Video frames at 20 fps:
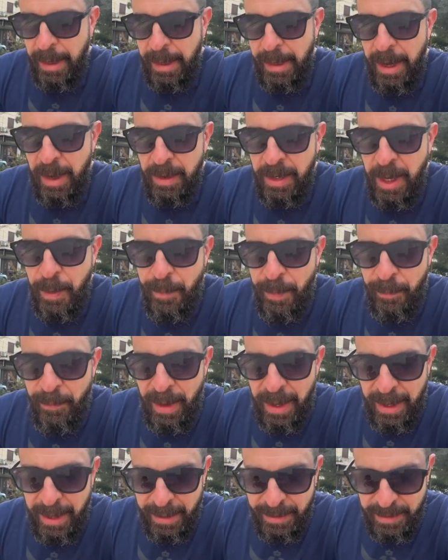Now, keep in
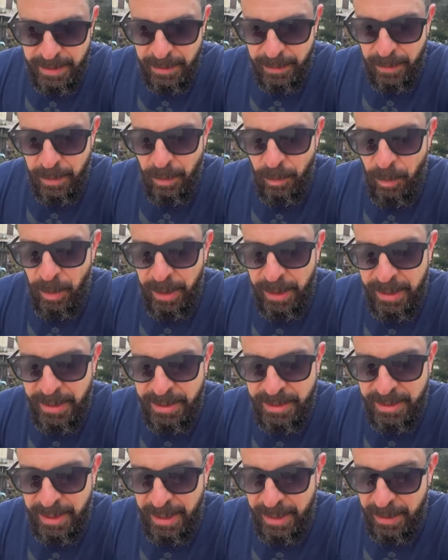mind what he
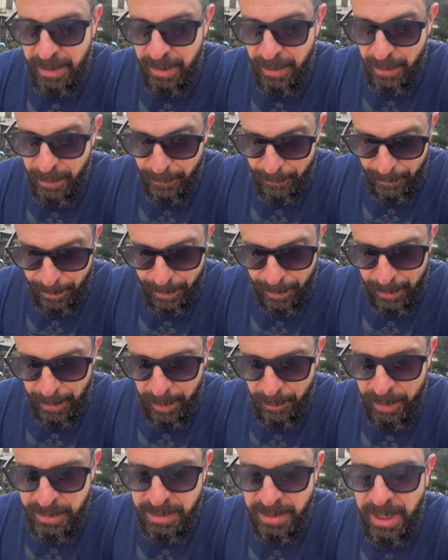said here,
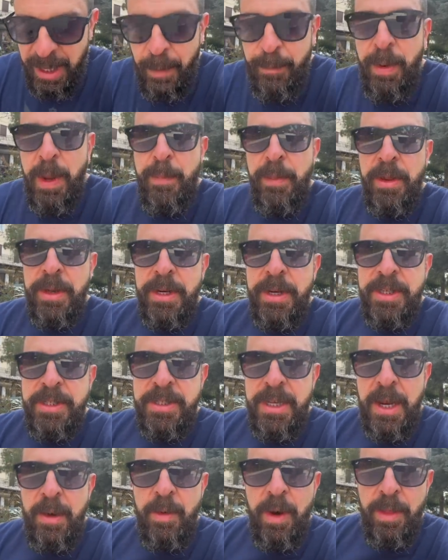because a lot of people are going to
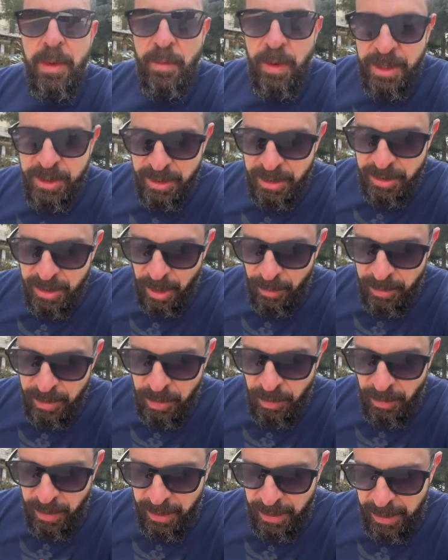say, well, the Russians are
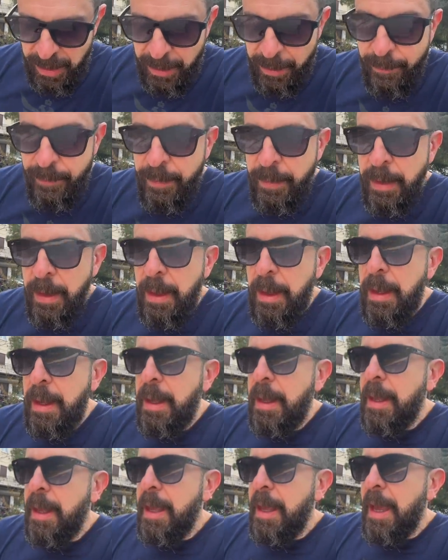retreating
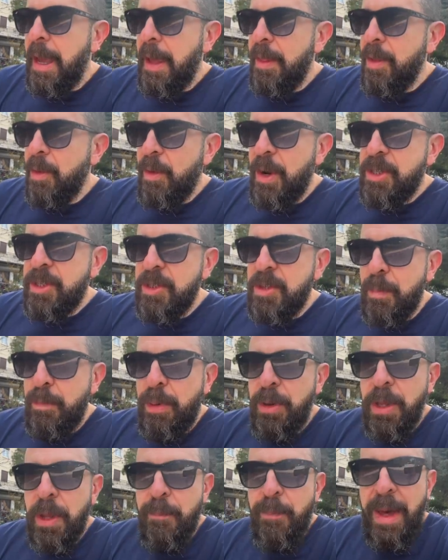and the Russians are
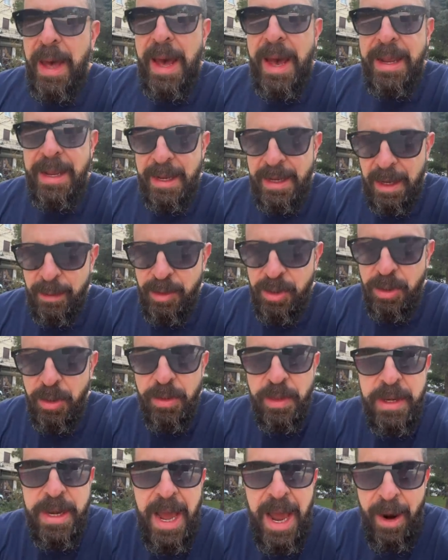pulling back, and I'm sure
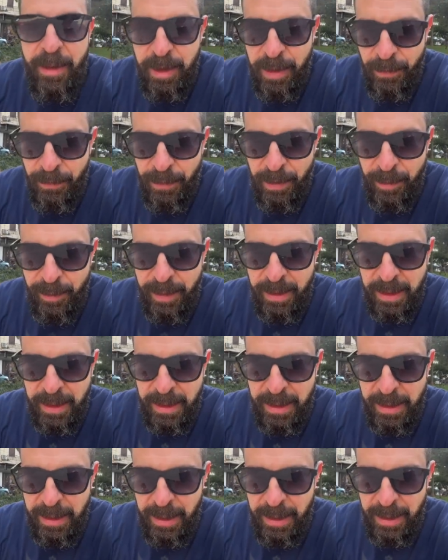the narrative from
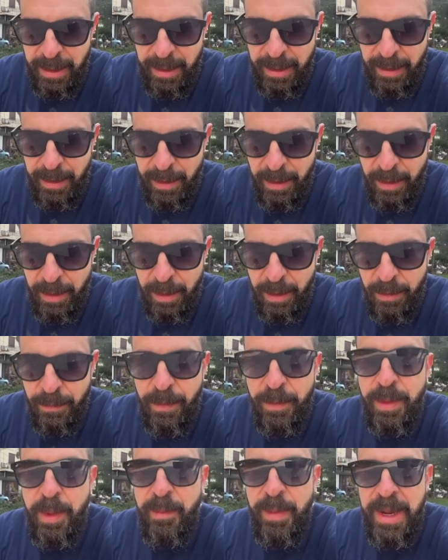the, uh,
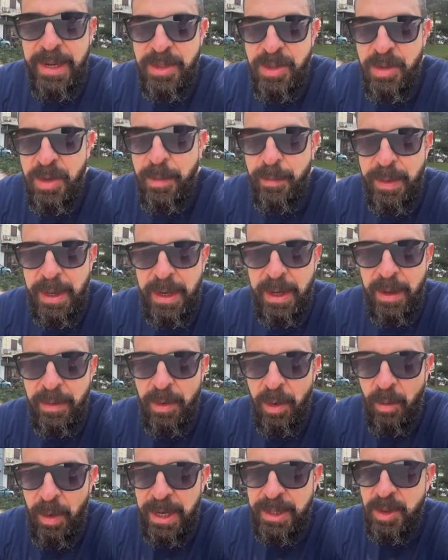from the mainstream media in
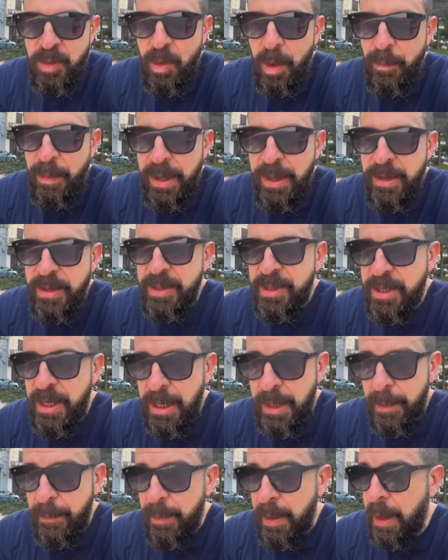the West will be, you see,